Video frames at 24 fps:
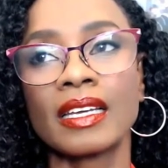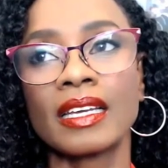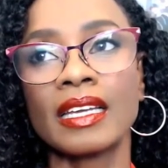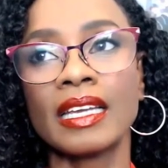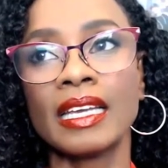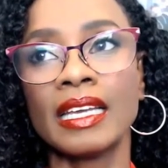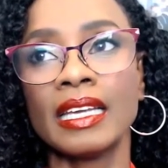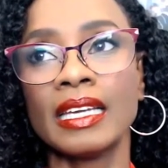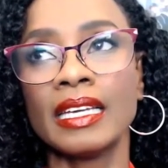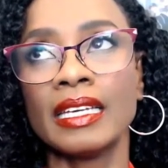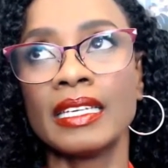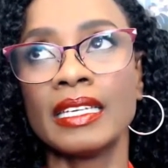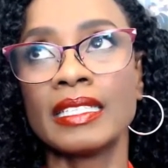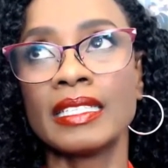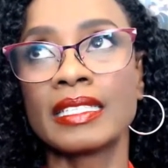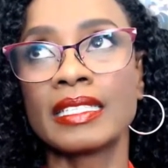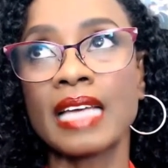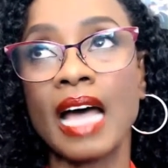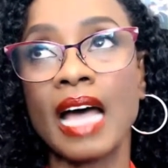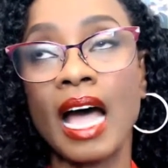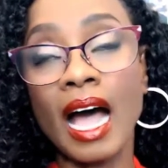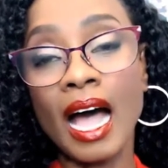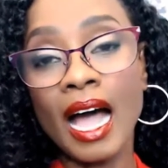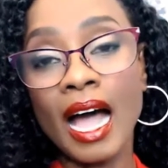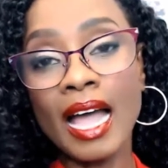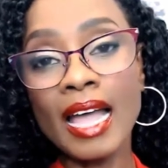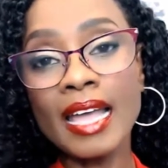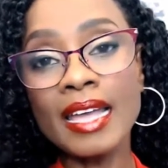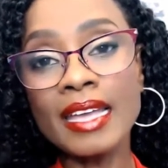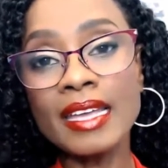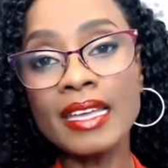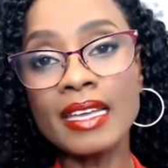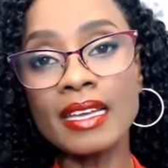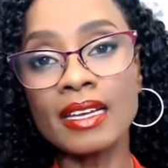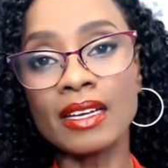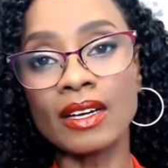is
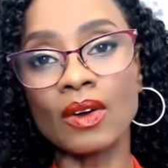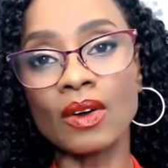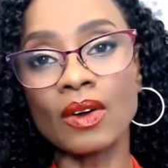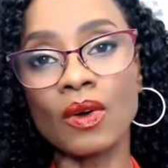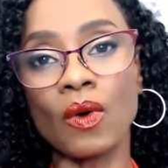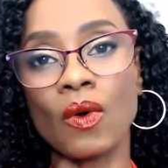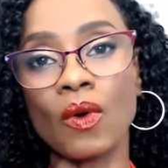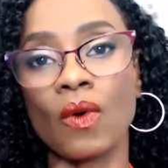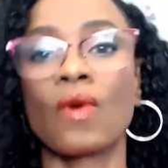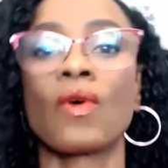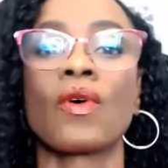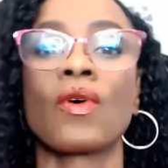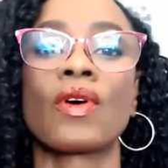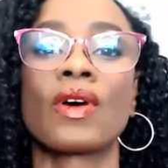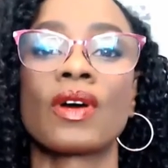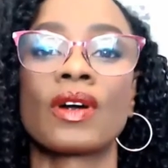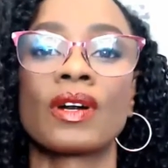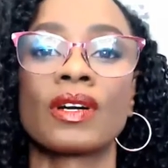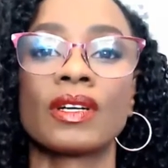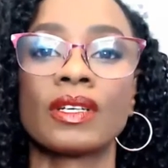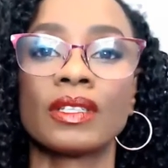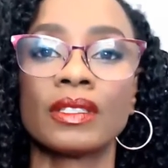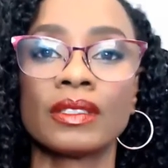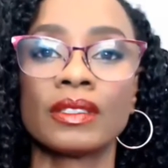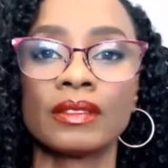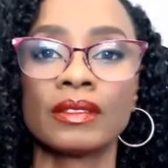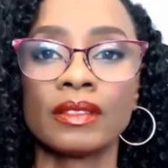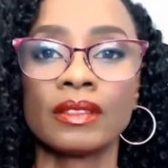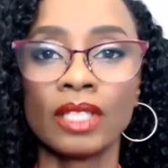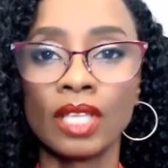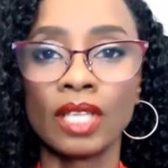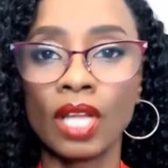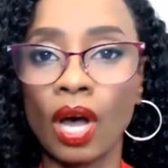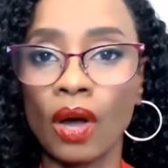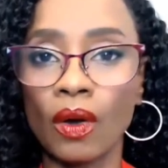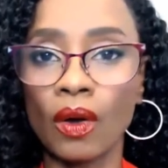high or
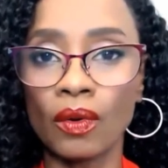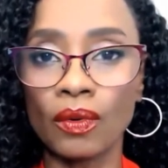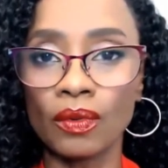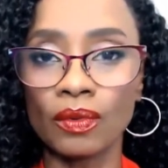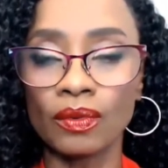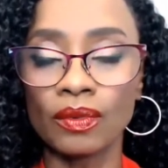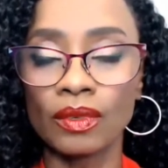low.